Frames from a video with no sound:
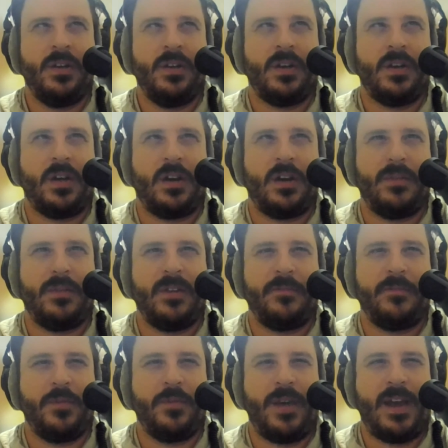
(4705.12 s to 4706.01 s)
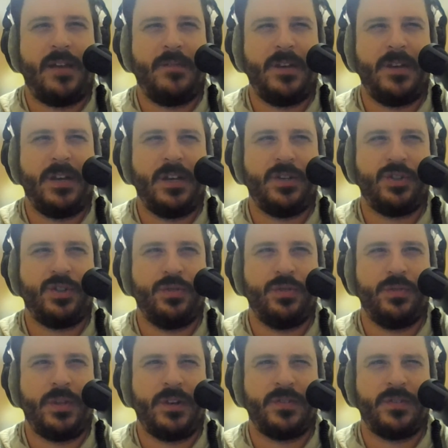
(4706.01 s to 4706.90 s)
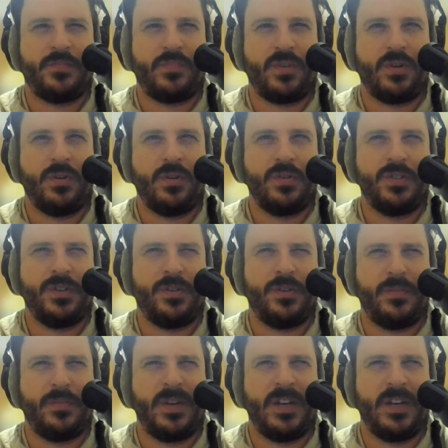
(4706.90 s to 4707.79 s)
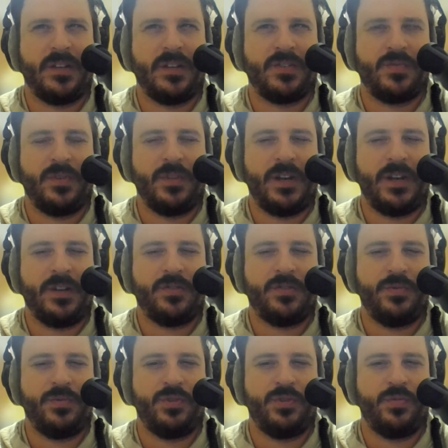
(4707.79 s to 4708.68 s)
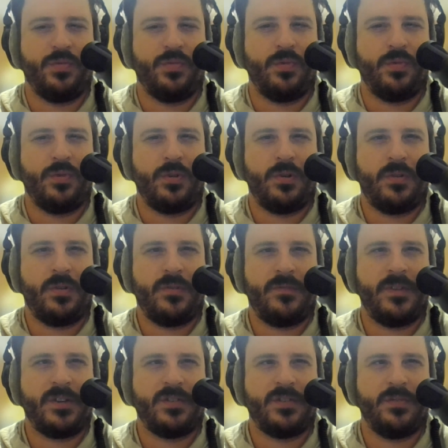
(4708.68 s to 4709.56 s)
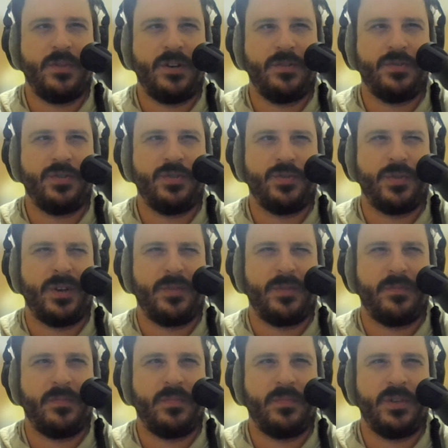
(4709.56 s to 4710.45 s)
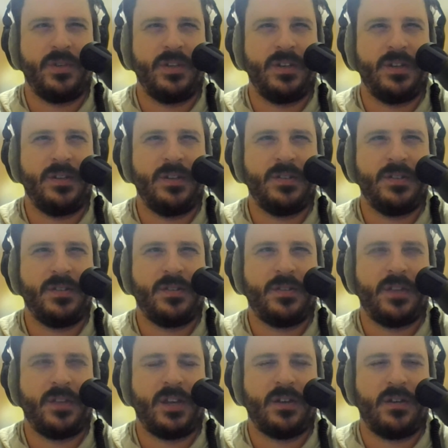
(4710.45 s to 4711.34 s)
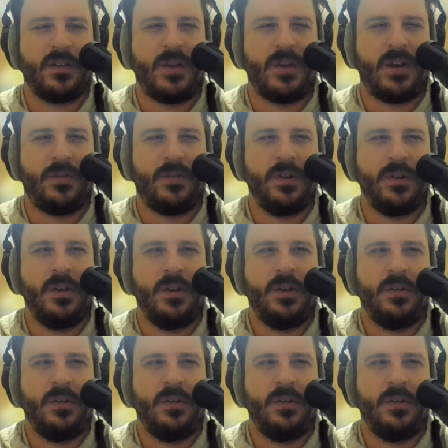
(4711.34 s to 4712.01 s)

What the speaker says: If you have an issue that is personal, meaning it's related to your Victor Reader stream, please think about